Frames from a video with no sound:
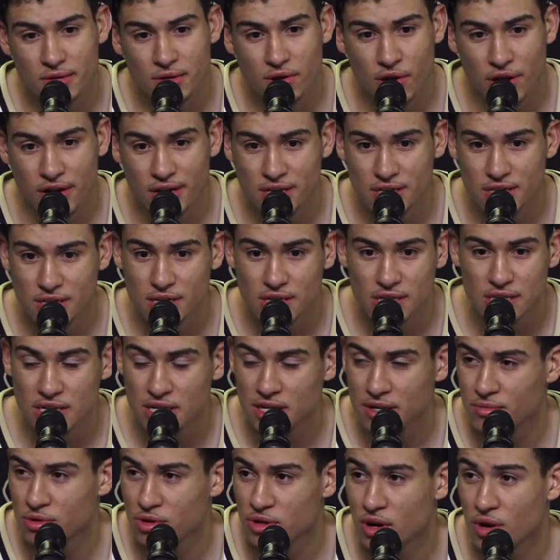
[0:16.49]
credit to the
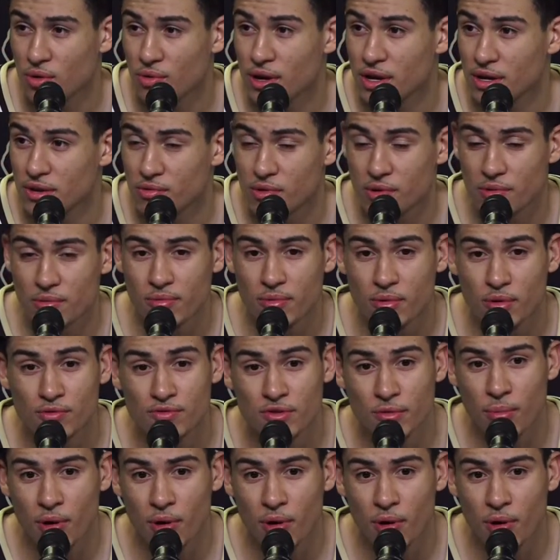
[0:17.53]
team, you know, we moved